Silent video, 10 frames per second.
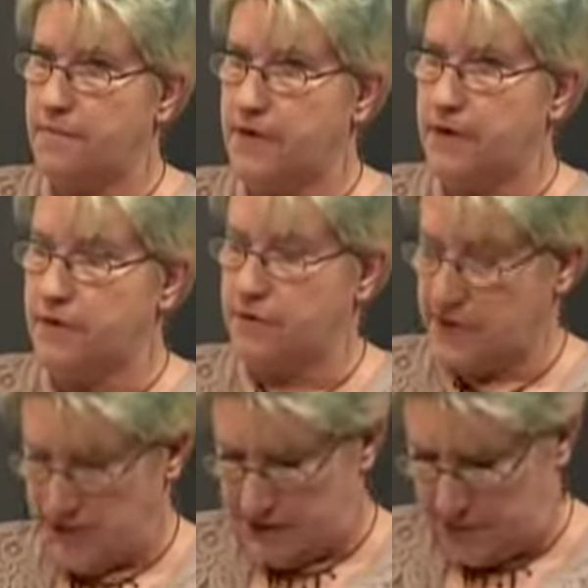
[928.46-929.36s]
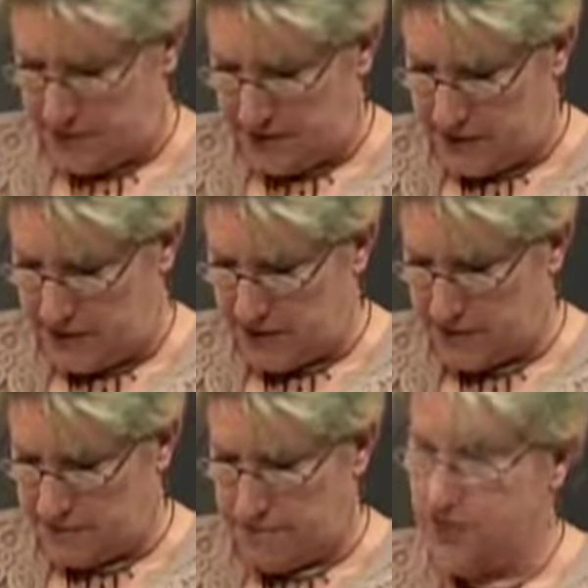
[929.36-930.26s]
learning
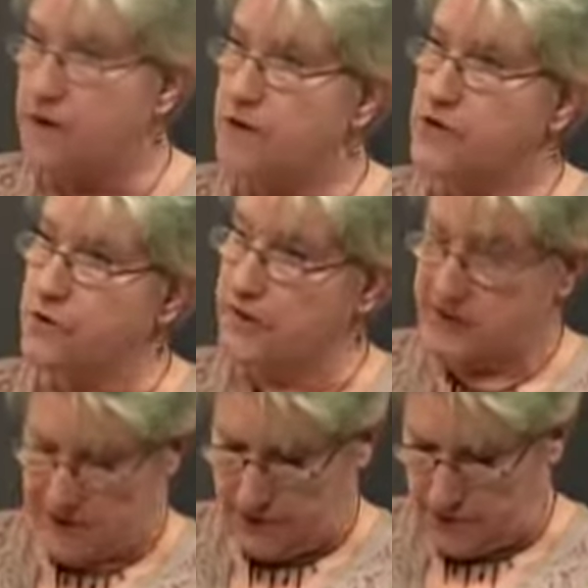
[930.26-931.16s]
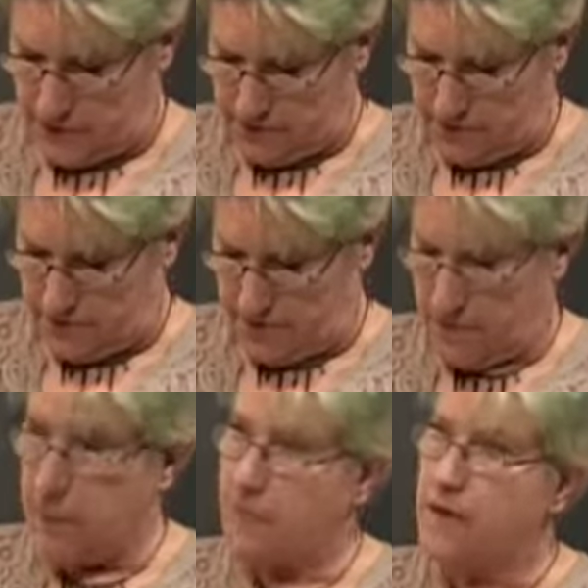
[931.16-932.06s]
disabilities, Tourette syndrome,
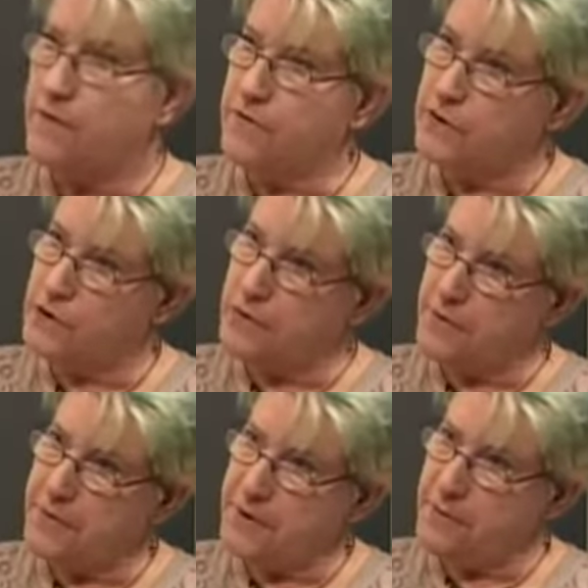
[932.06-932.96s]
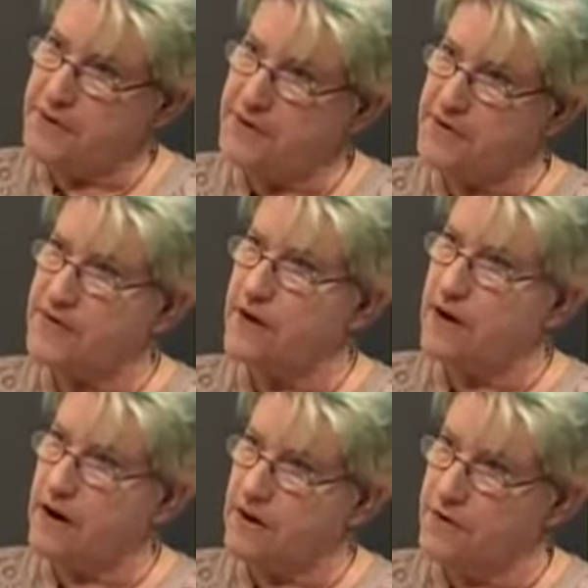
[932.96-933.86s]
visual impairments,
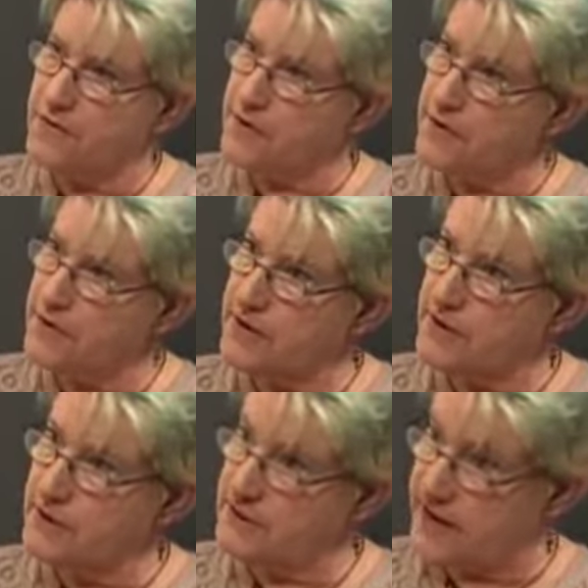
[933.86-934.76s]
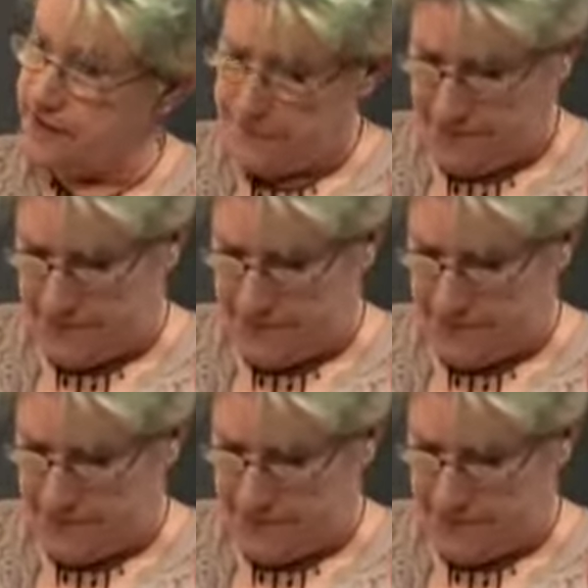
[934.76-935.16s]
hard of hearing, deaf,